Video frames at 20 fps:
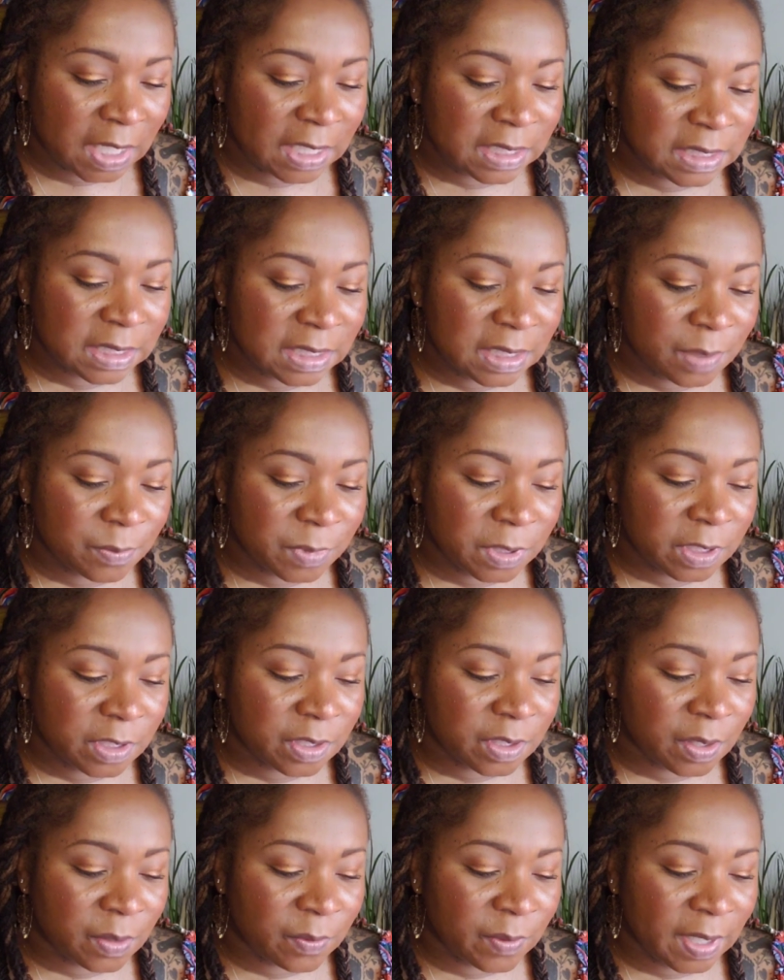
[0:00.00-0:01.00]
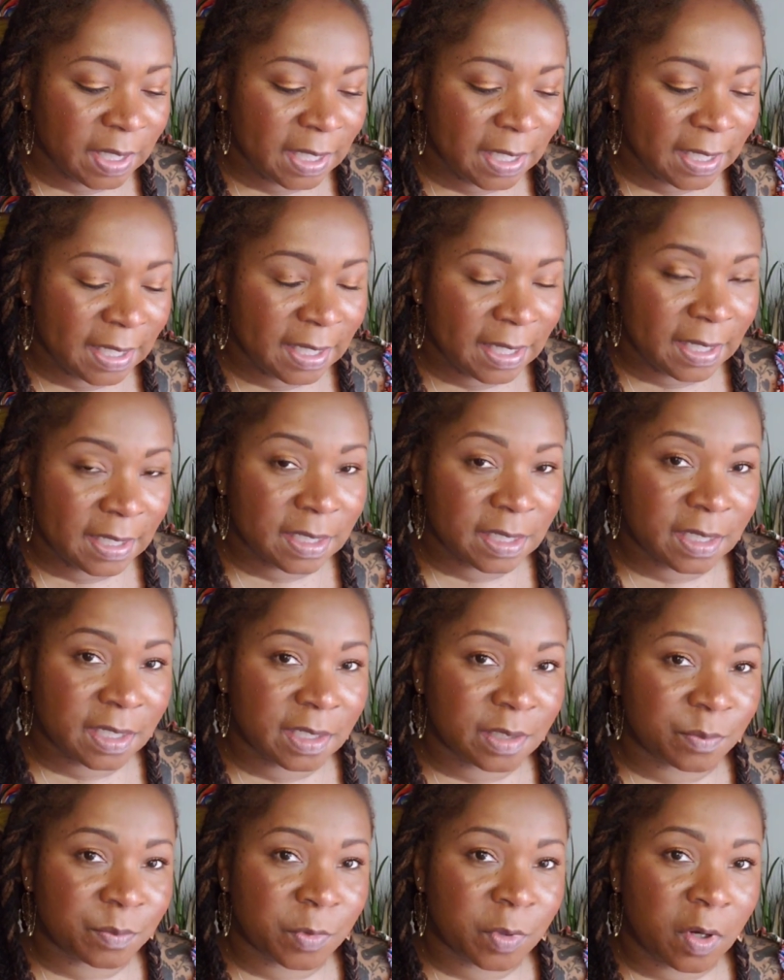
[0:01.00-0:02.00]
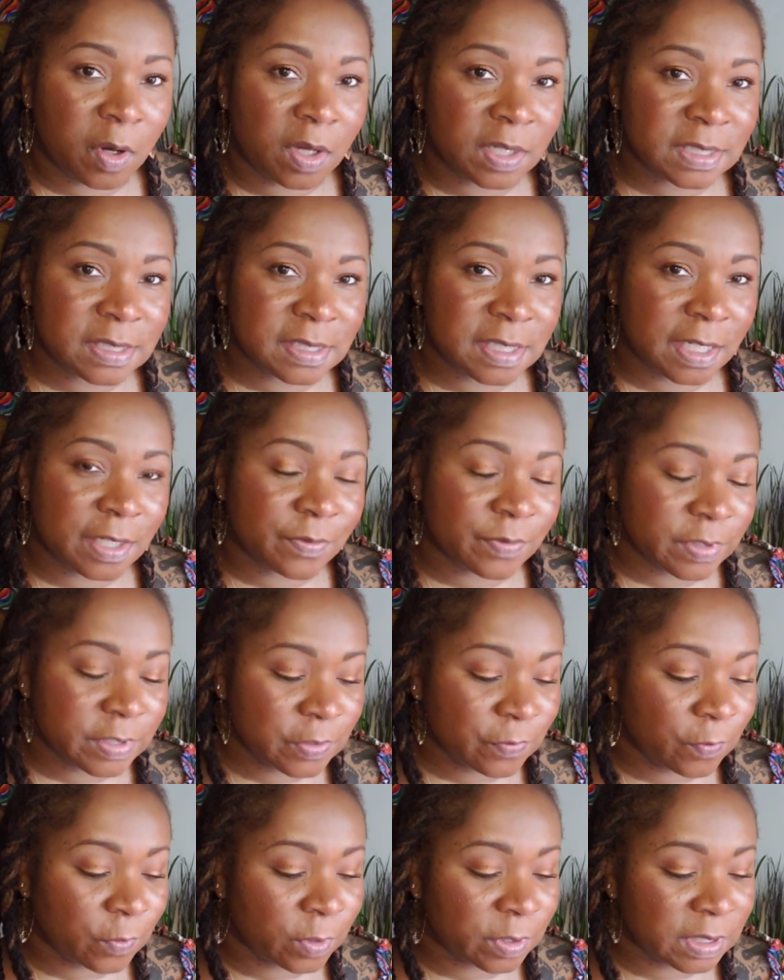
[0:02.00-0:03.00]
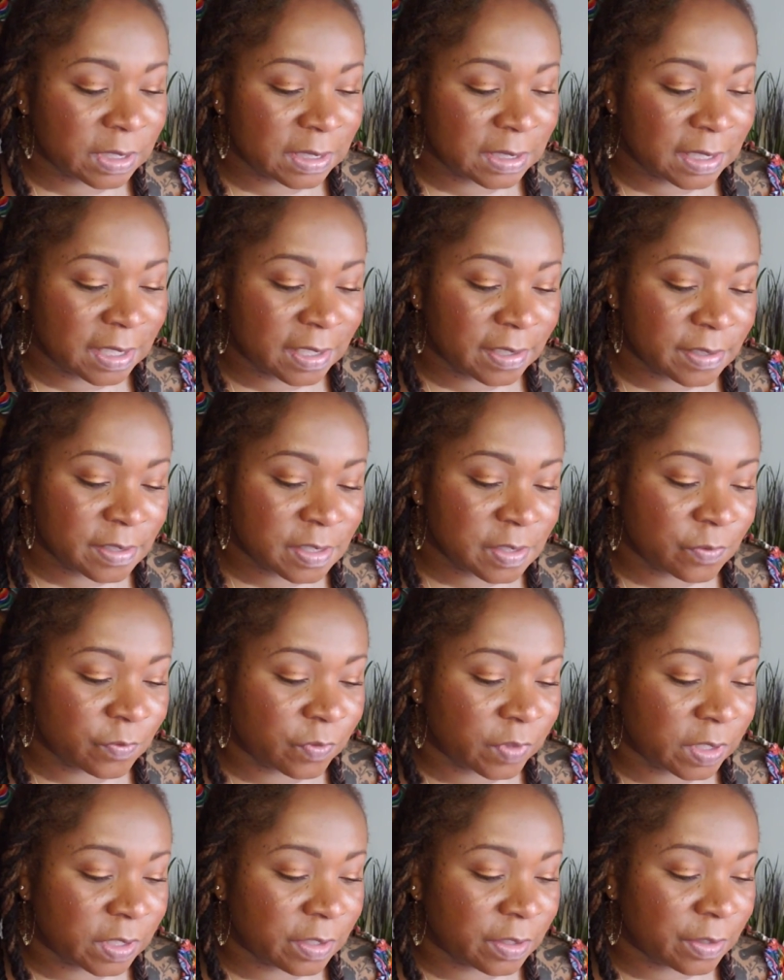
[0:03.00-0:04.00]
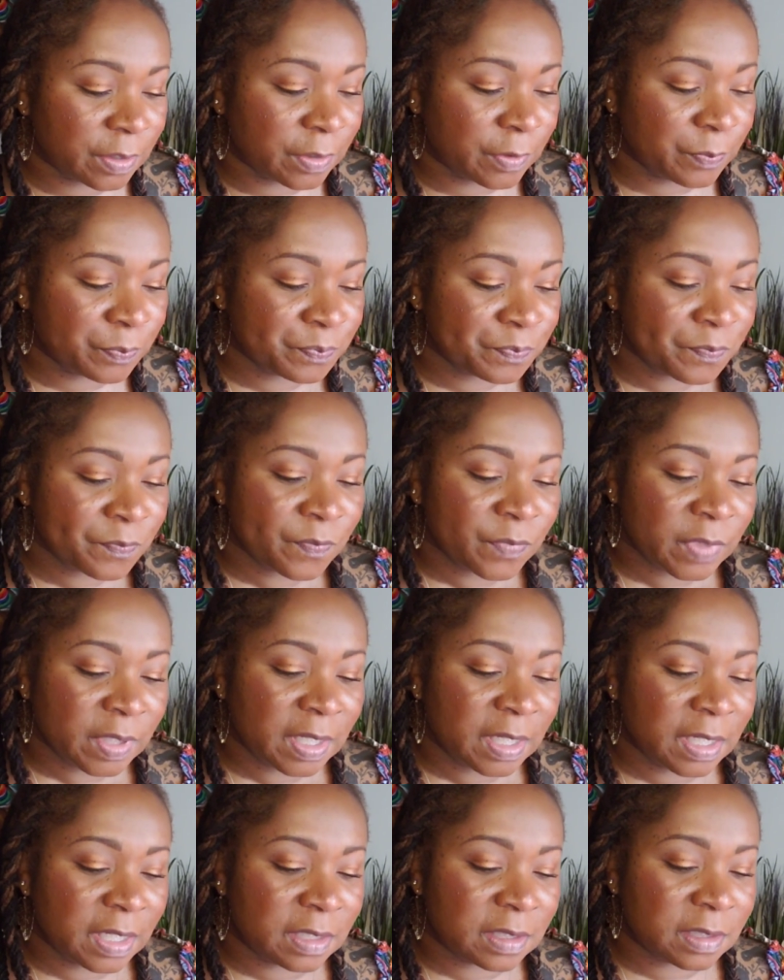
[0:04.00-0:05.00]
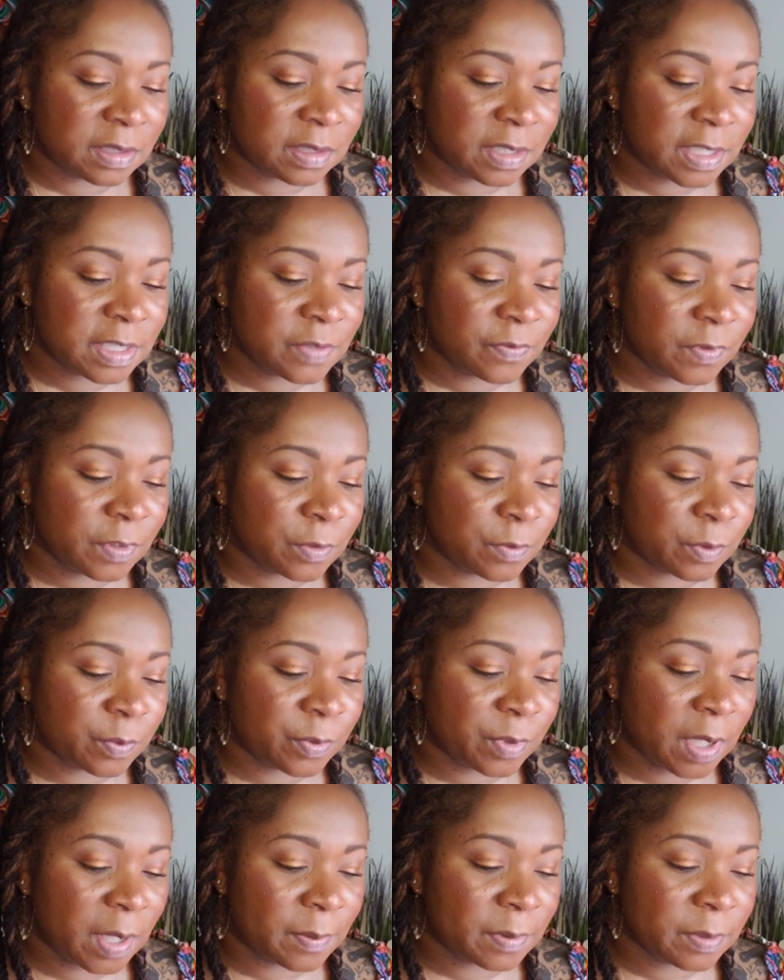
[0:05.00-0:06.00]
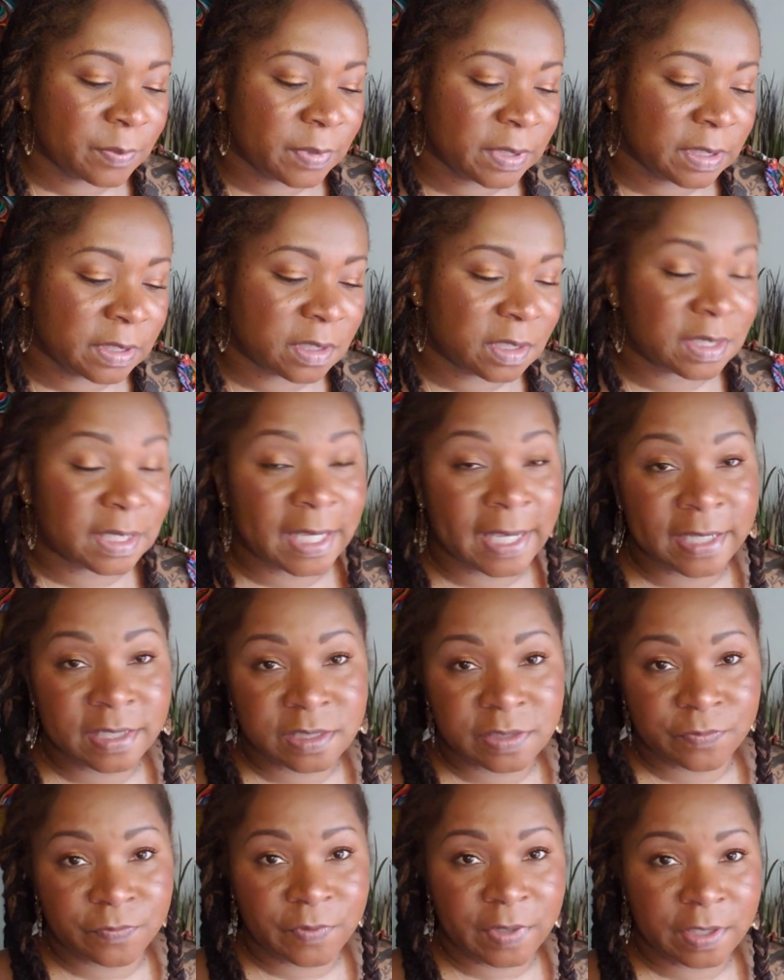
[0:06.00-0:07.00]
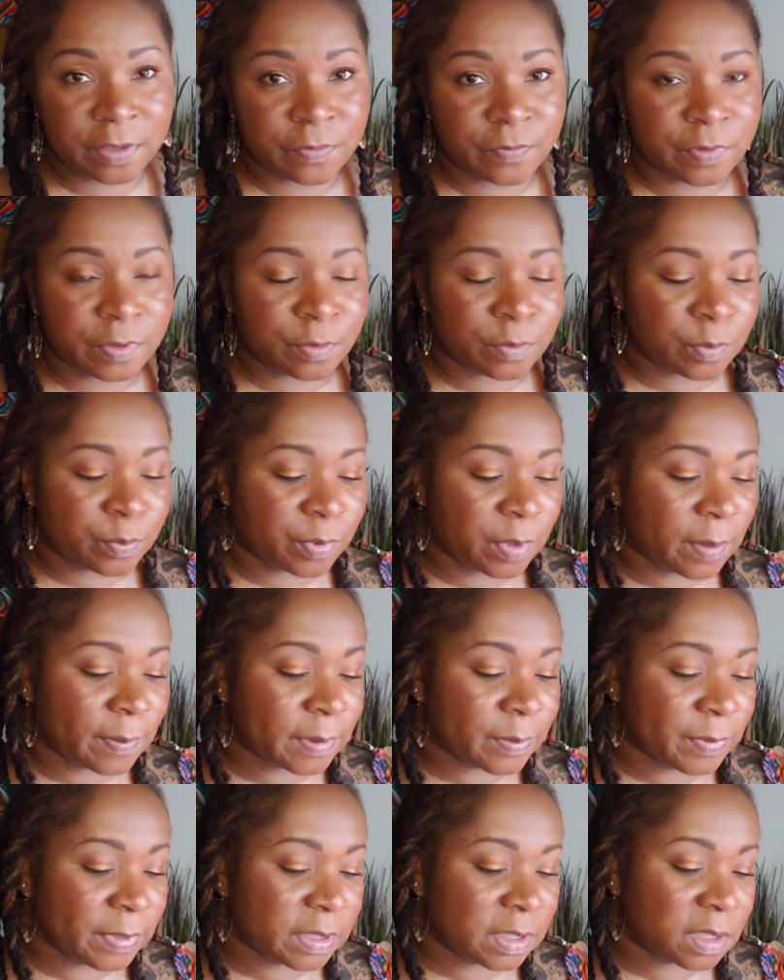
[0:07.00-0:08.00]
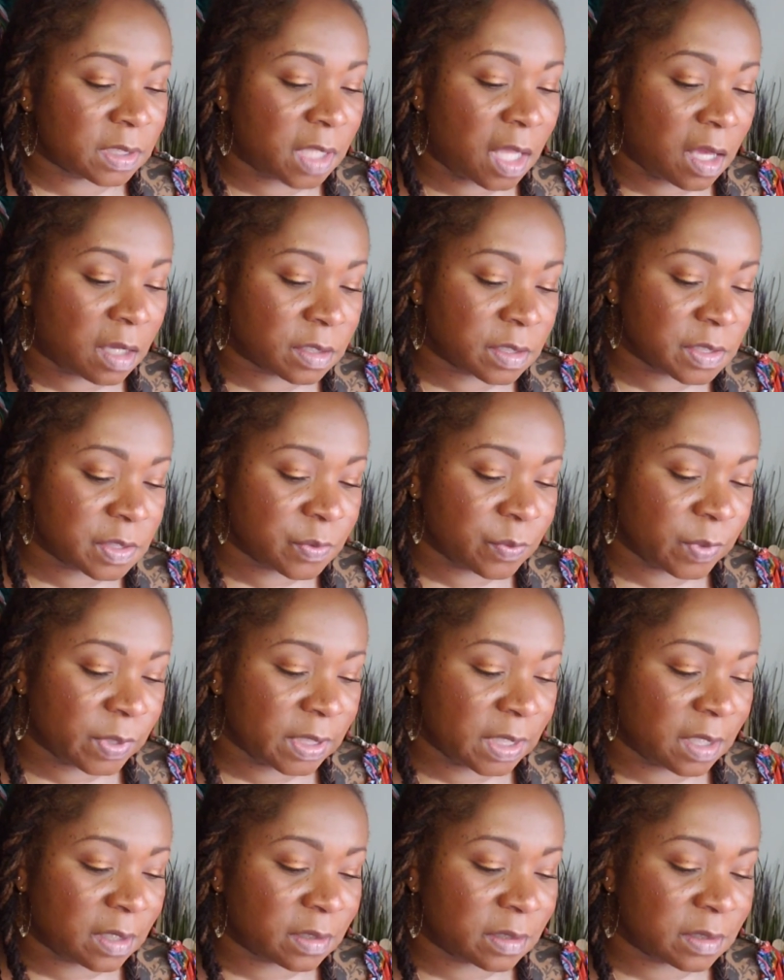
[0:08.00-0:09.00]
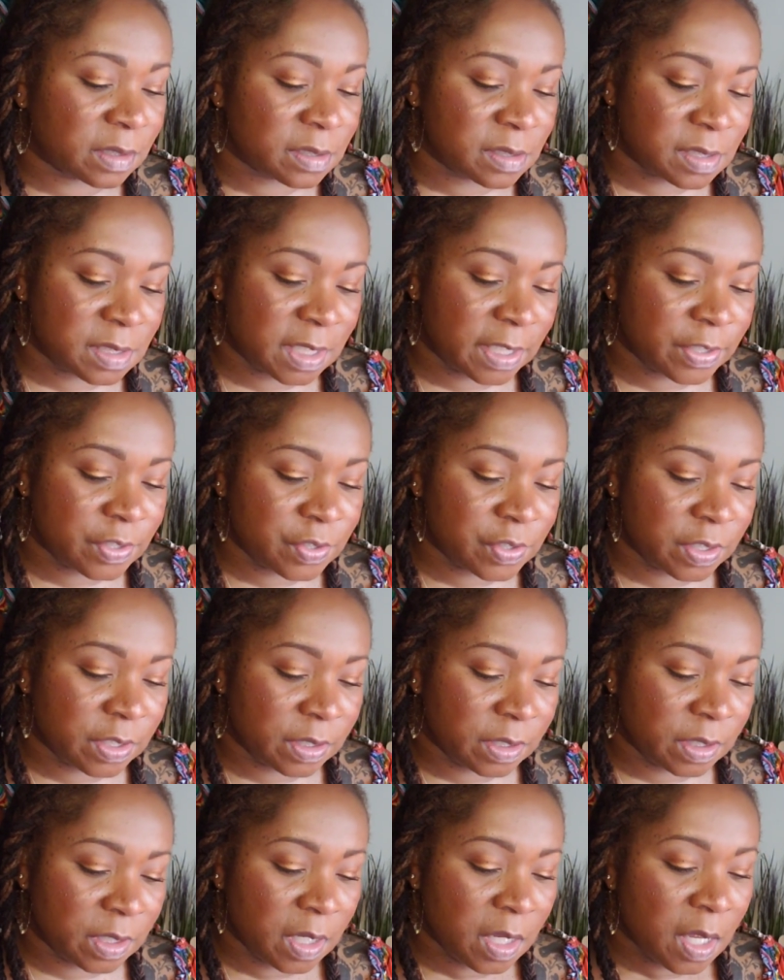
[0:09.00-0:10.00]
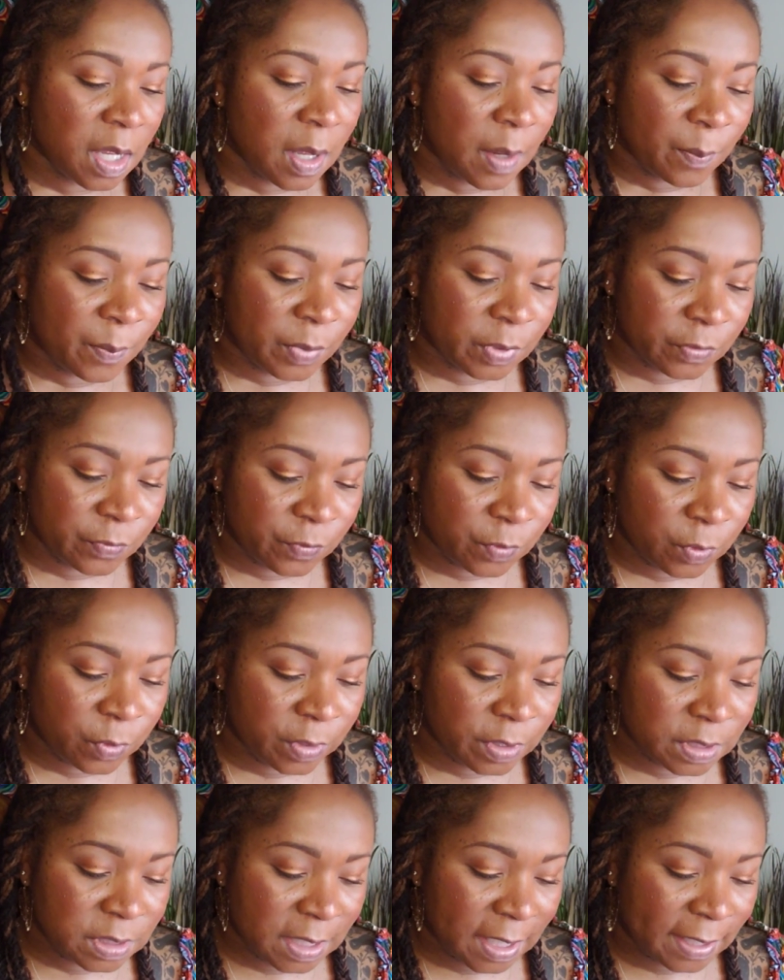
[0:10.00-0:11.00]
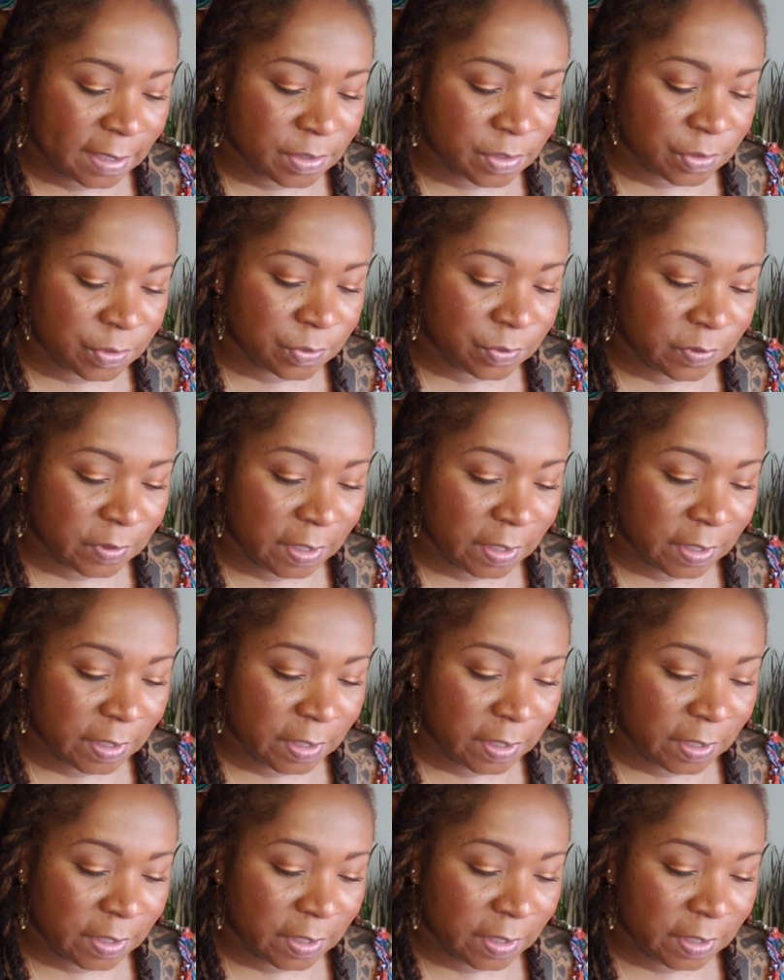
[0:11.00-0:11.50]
I think I'm going to go ahead and save this for the next video. And the next video will probably be the last and final video, will probably be the longest one out of this session. But of course, I do